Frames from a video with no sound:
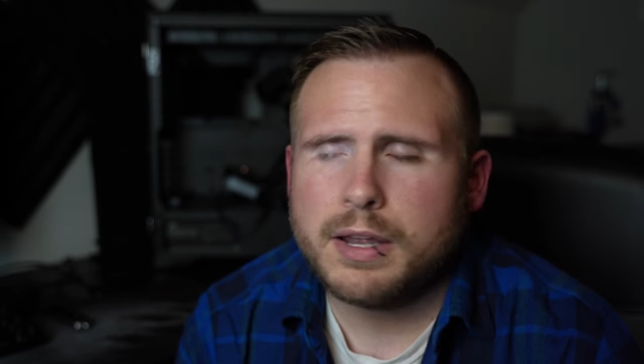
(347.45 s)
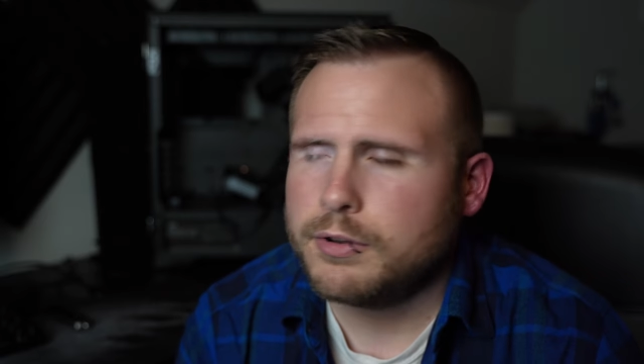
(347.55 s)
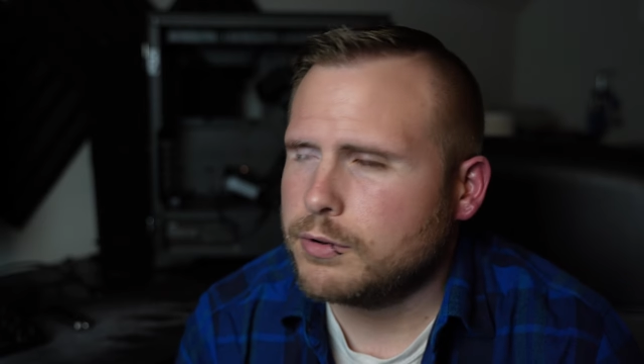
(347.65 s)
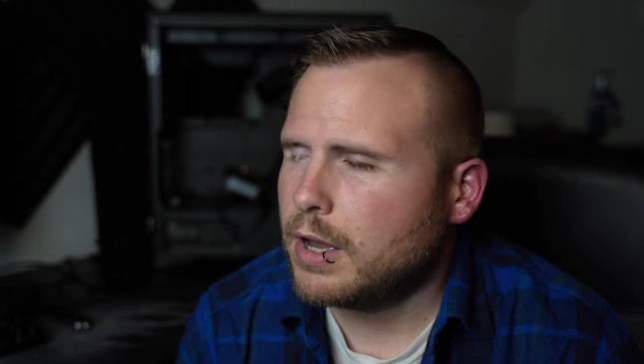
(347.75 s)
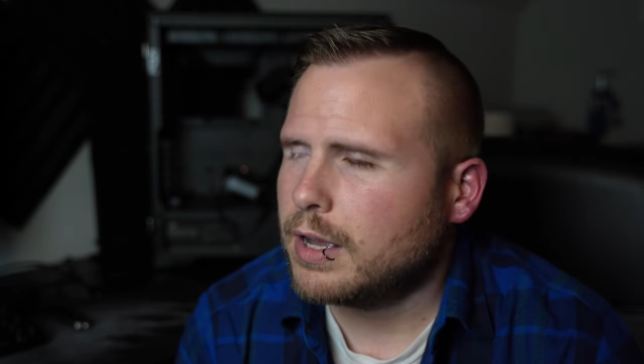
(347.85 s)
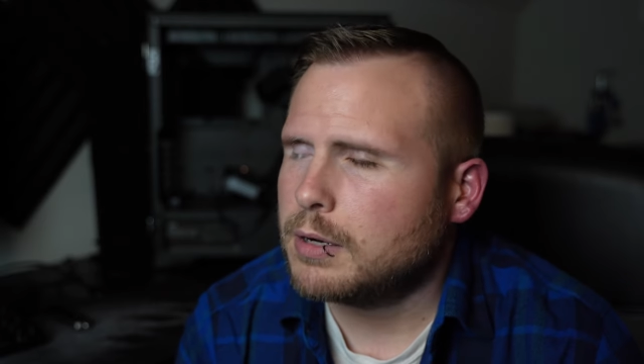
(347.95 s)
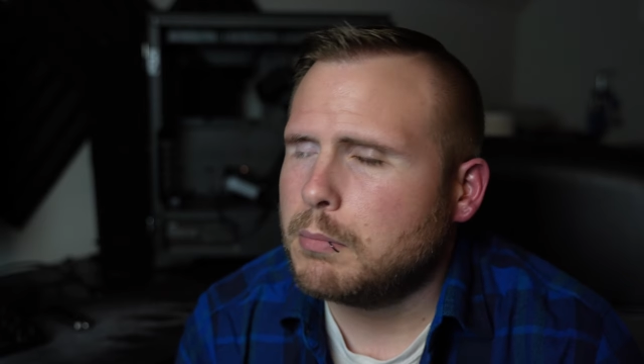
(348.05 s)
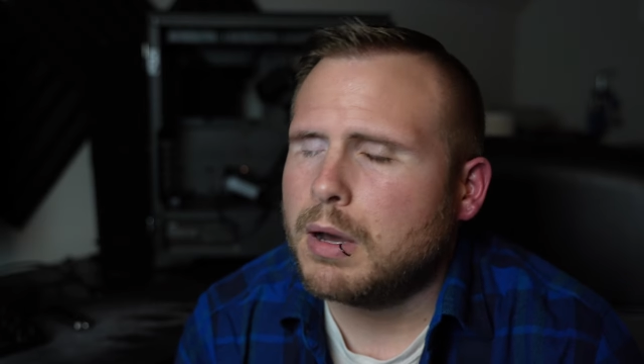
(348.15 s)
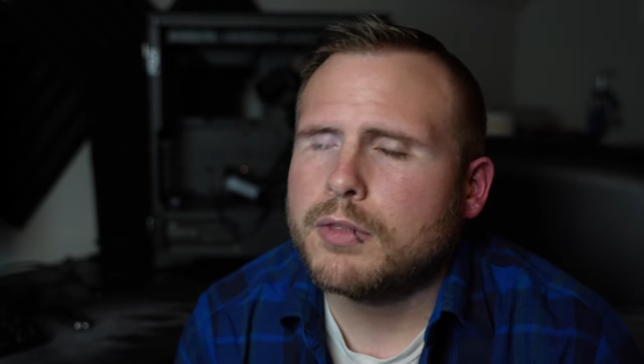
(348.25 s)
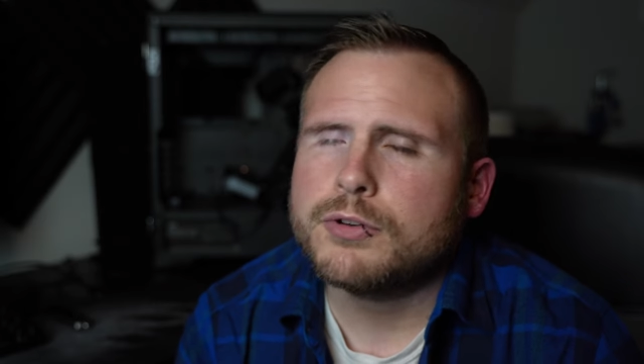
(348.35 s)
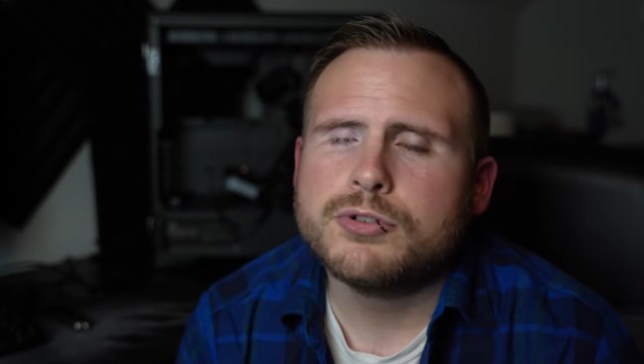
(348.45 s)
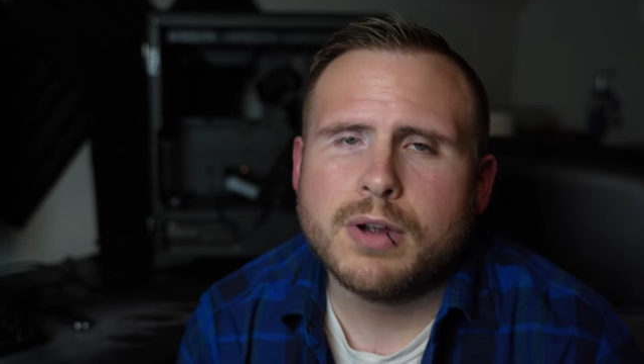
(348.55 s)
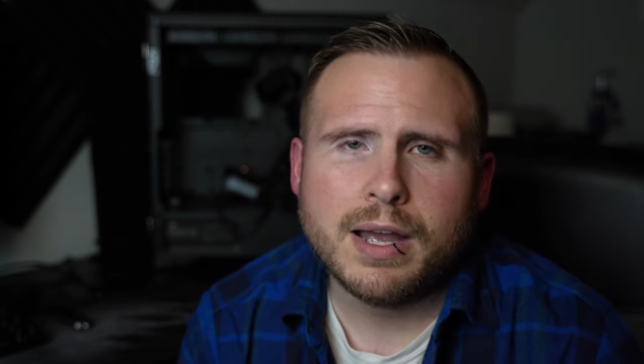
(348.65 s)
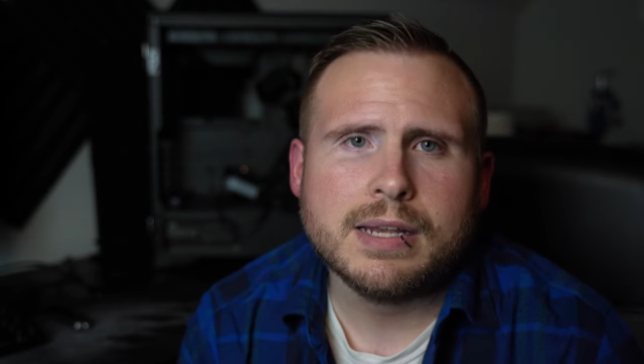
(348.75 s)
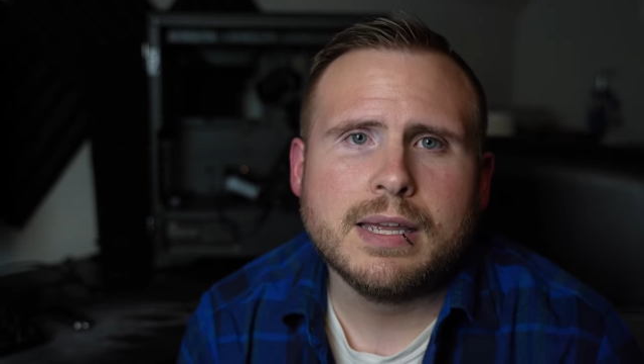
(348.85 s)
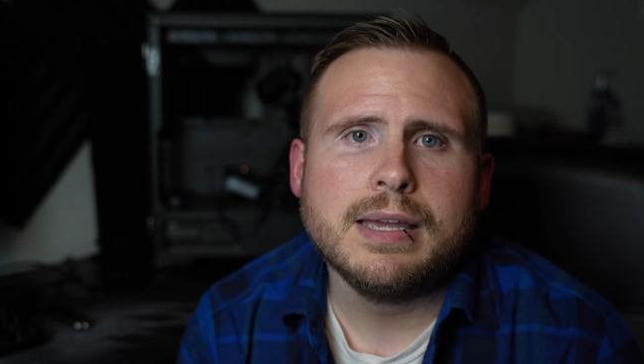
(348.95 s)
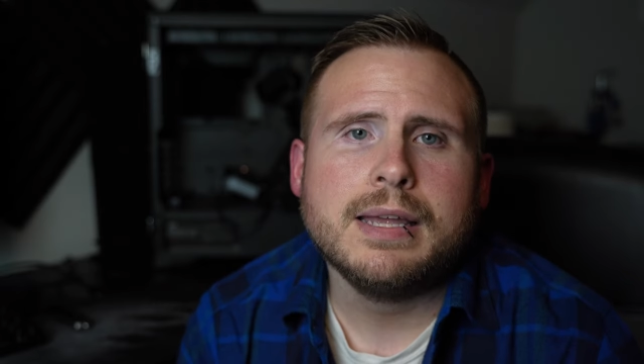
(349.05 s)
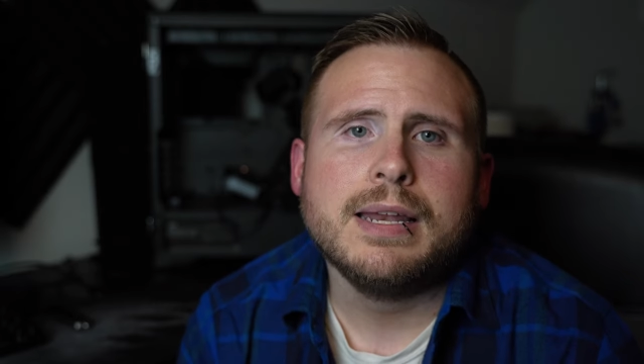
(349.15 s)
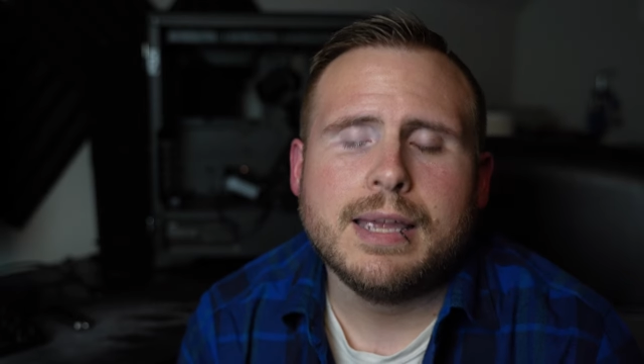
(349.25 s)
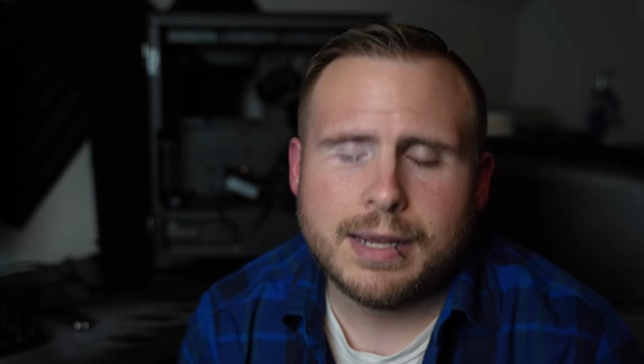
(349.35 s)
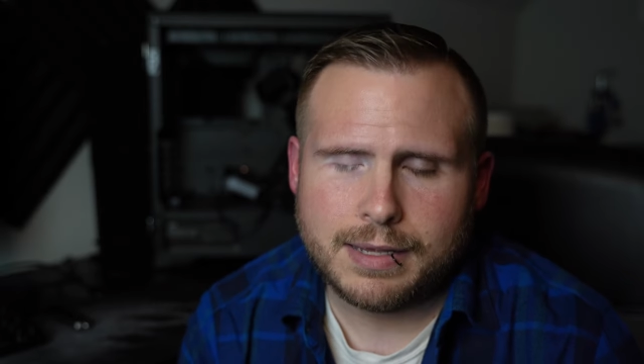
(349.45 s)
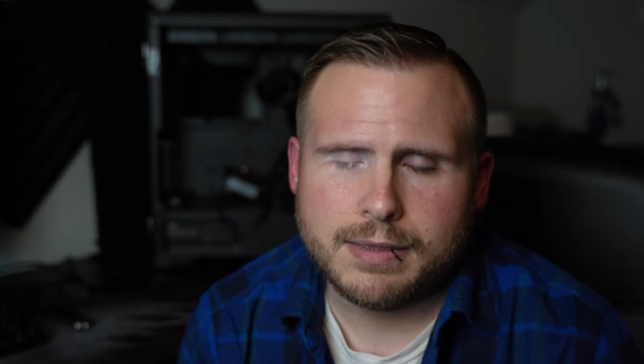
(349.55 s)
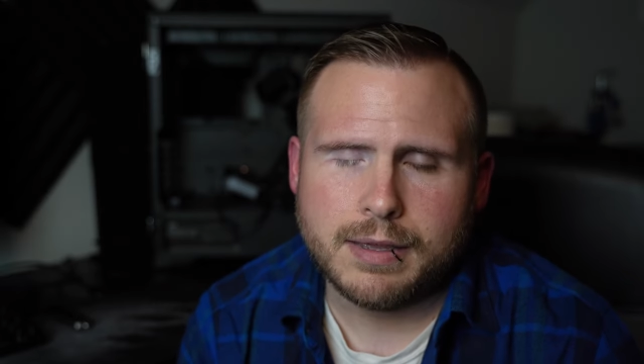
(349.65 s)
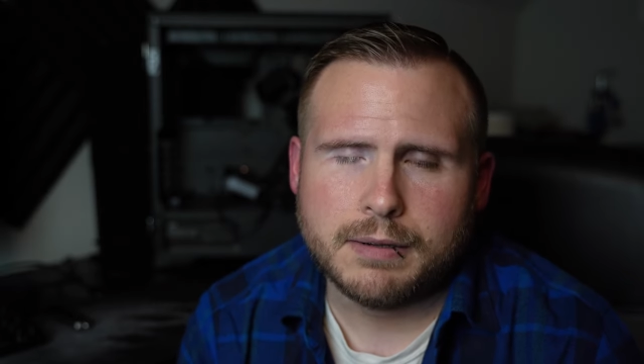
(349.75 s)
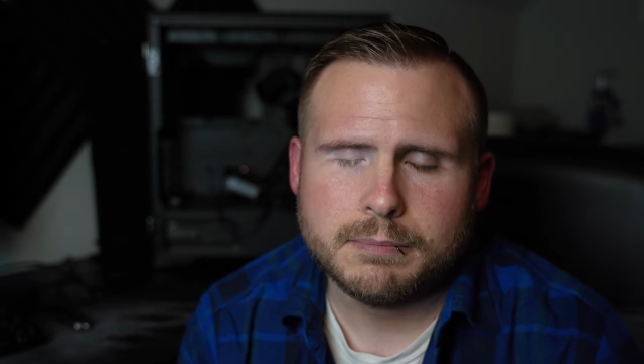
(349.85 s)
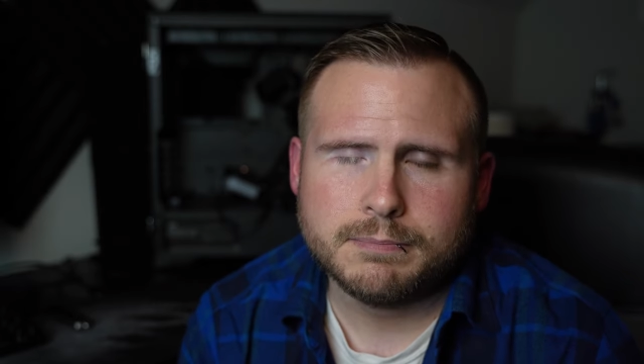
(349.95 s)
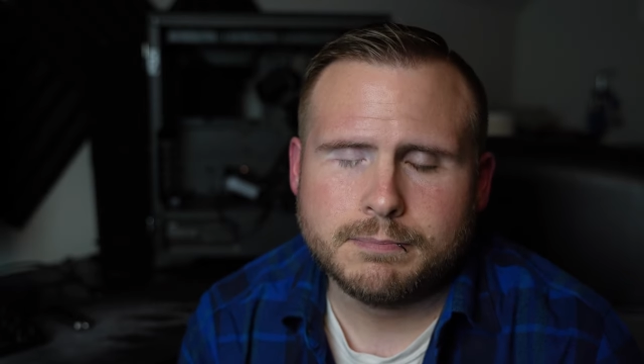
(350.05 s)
and you're not going to bother trying to get anything?